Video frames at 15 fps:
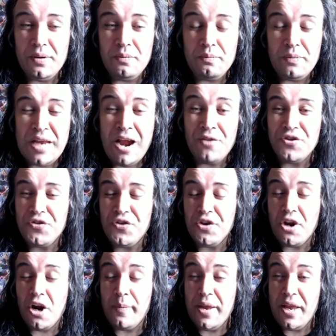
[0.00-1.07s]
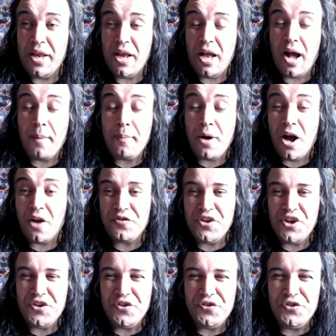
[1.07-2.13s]
characters that are going to be a part of
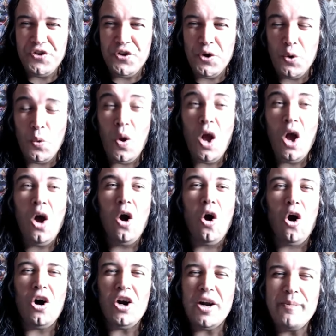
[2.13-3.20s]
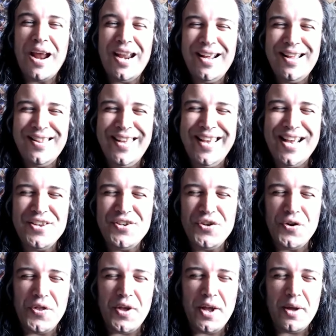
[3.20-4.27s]
season two. Automatically, it gets you
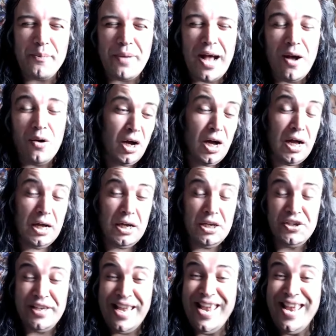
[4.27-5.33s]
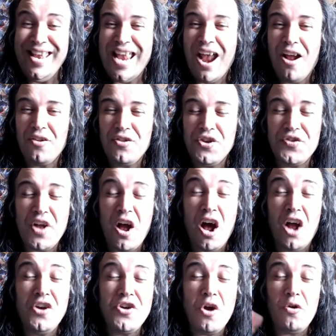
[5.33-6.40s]
to think about uh, key characters that
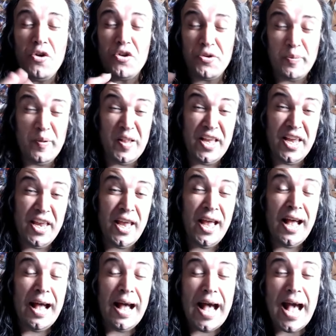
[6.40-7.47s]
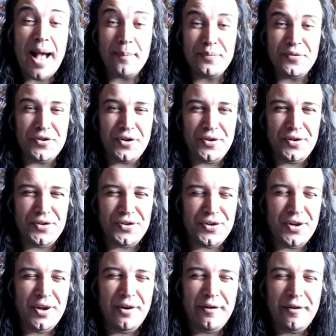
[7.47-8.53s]
are noticeably absent
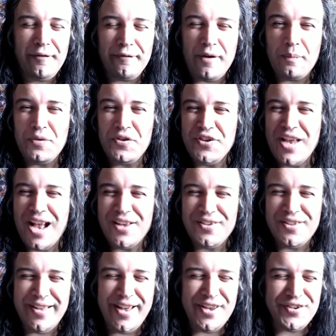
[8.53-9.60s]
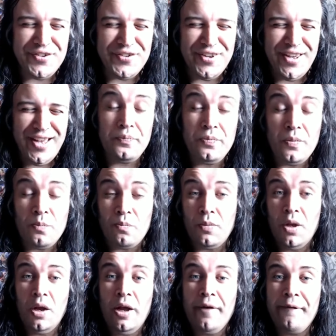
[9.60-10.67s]
from this cast list.
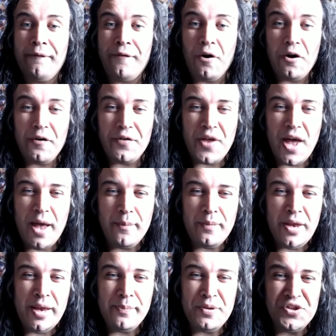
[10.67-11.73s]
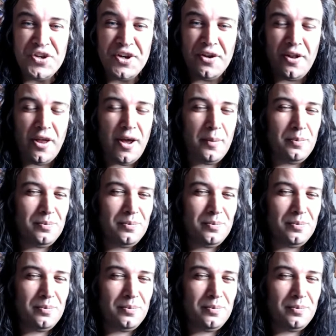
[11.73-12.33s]
Four of them in particular.